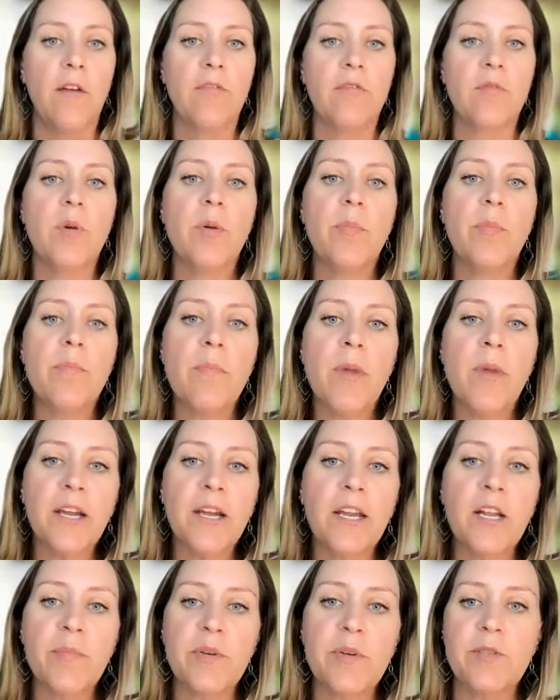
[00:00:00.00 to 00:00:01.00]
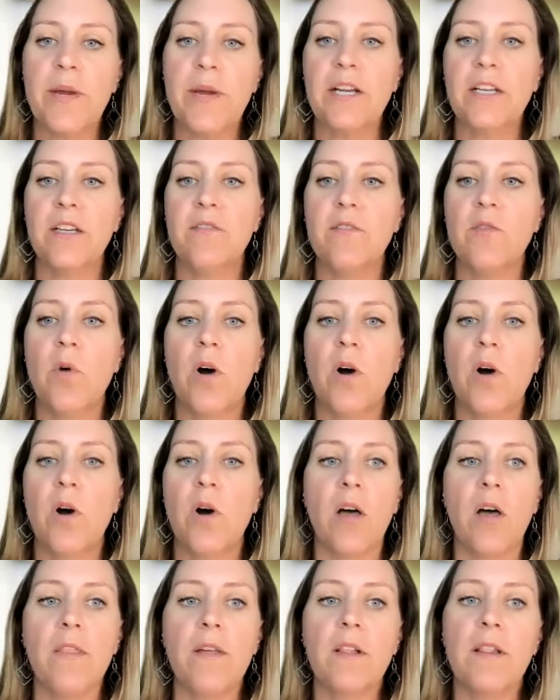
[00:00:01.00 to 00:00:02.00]
From a marketing perspective, you want
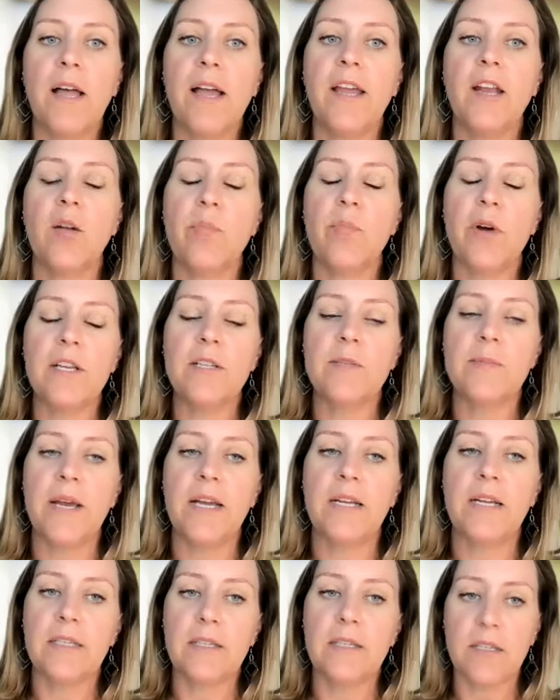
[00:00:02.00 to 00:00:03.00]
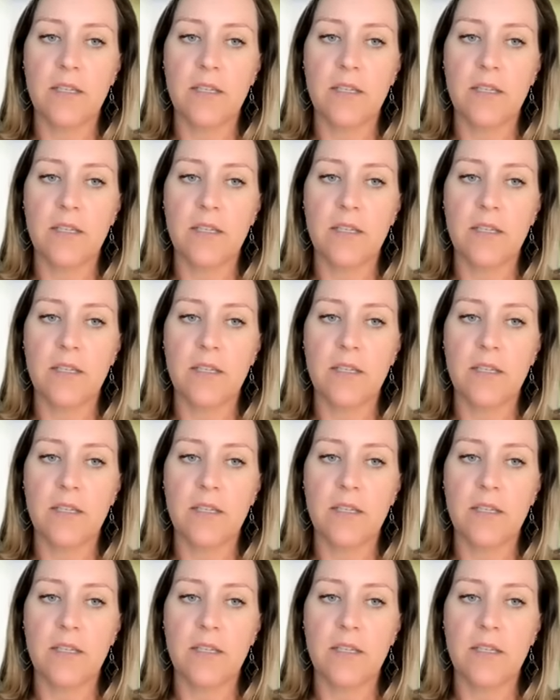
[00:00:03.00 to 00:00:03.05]
all the client or prospect